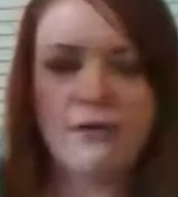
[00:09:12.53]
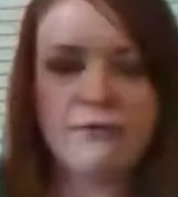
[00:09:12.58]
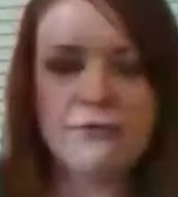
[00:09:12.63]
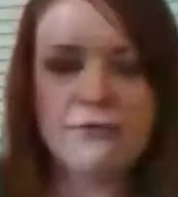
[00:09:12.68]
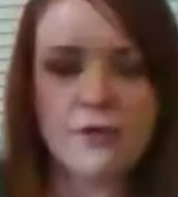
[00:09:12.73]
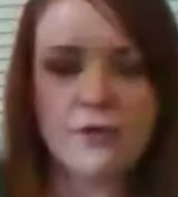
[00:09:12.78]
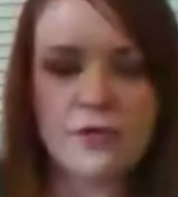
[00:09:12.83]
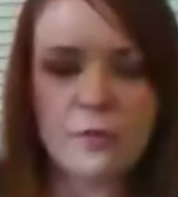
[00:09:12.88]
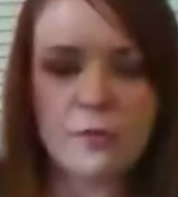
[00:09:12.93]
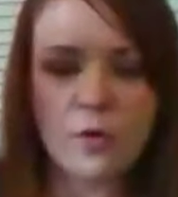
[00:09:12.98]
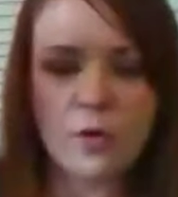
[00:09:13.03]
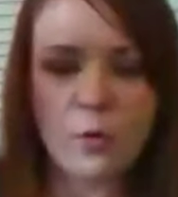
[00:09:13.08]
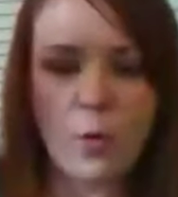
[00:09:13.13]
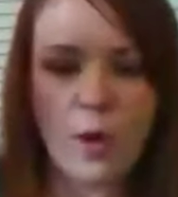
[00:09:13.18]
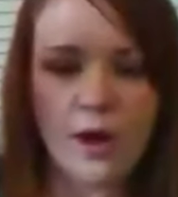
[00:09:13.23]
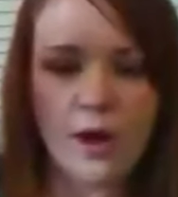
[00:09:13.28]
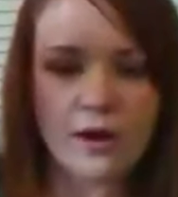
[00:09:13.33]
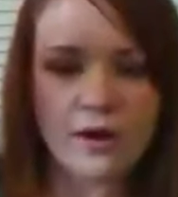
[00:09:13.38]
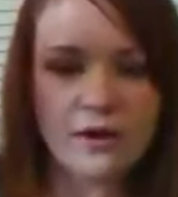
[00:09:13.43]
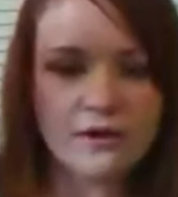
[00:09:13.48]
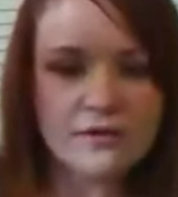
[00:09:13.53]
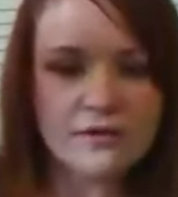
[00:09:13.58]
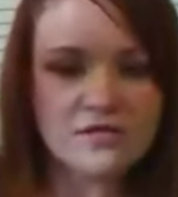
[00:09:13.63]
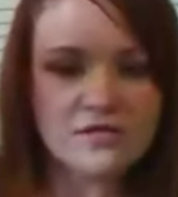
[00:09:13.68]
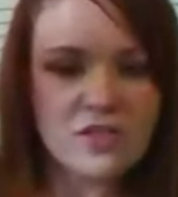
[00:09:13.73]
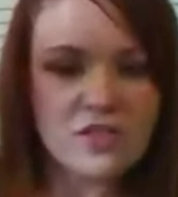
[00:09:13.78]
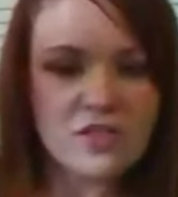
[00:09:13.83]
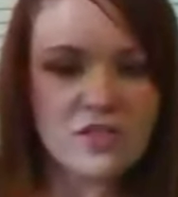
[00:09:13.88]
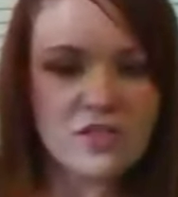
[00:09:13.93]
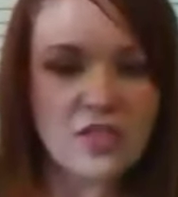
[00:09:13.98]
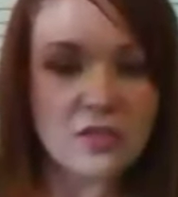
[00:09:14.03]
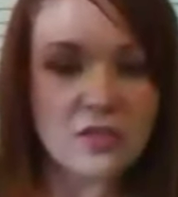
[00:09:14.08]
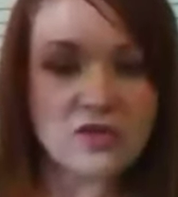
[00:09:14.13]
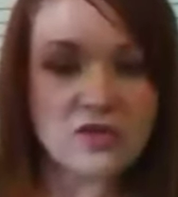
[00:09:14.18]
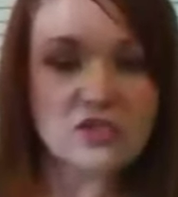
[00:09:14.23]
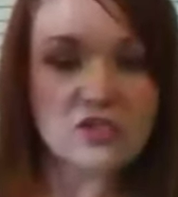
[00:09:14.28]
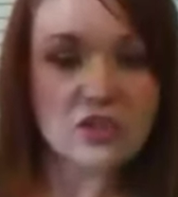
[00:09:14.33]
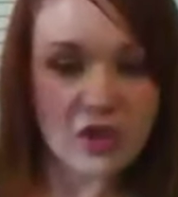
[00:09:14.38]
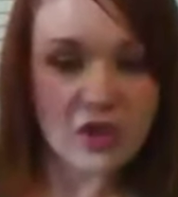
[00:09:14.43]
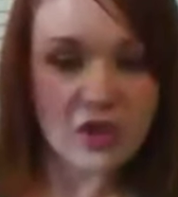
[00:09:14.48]
I fill them with water so that
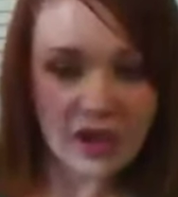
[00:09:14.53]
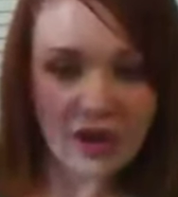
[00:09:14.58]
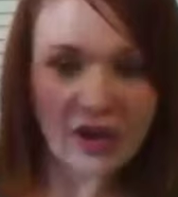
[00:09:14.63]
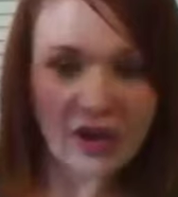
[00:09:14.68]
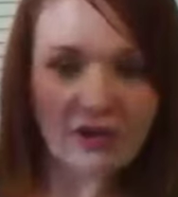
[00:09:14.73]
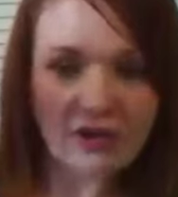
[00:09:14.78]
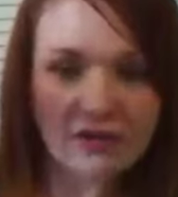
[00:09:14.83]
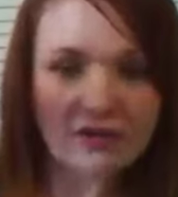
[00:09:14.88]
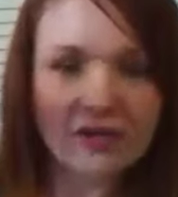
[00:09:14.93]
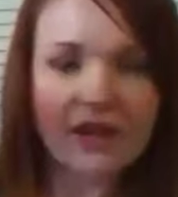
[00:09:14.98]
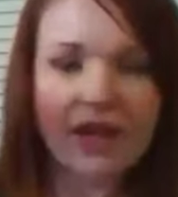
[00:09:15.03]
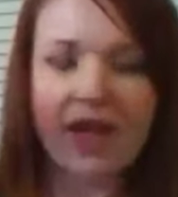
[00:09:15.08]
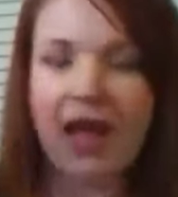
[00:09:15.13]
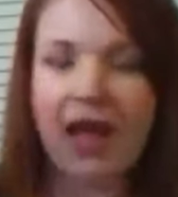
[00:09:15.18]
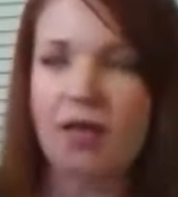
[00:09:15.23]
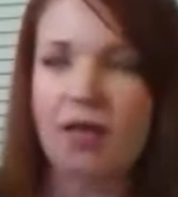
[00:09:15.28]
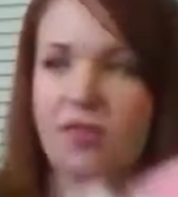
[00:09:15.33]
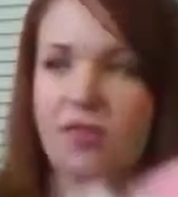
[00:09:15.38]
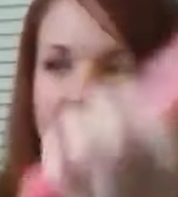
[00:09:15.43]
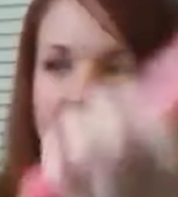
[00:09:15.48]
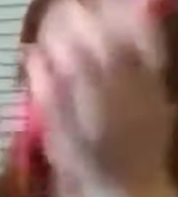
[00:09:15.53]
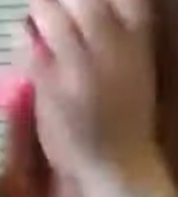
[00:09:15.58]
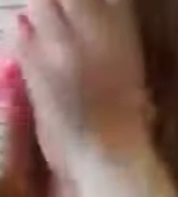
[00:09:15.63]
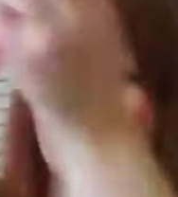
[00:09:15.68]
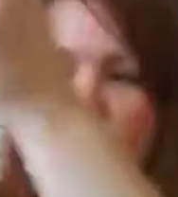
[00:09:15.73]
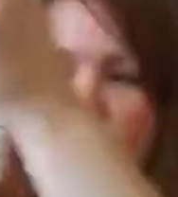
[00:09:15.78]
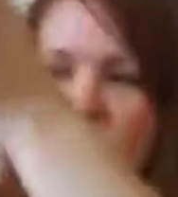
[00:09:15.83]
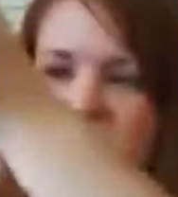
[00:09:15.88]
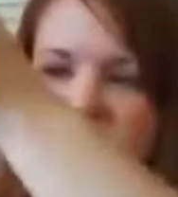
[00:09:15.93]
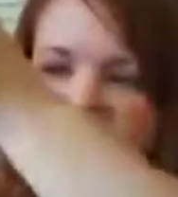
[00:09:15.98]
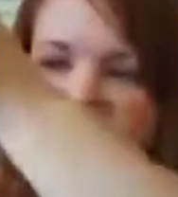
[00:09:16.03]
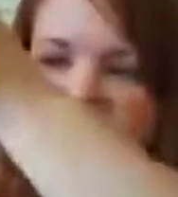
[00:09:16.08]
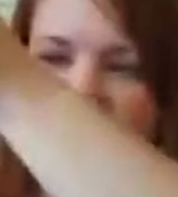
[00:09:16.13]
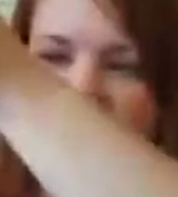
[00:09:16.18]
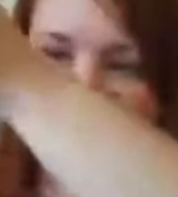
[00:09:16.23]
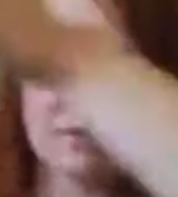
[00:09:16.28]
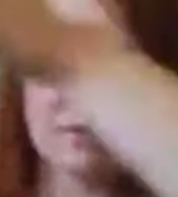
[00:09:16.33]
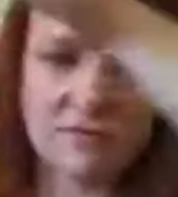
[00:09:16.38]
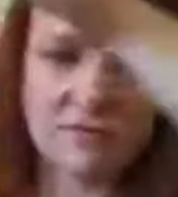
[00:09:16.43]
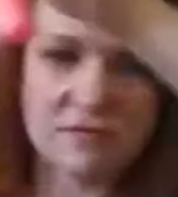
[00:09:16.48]
they're sturdier, and then
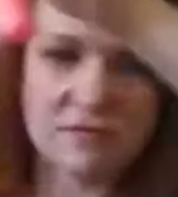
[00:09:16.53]
just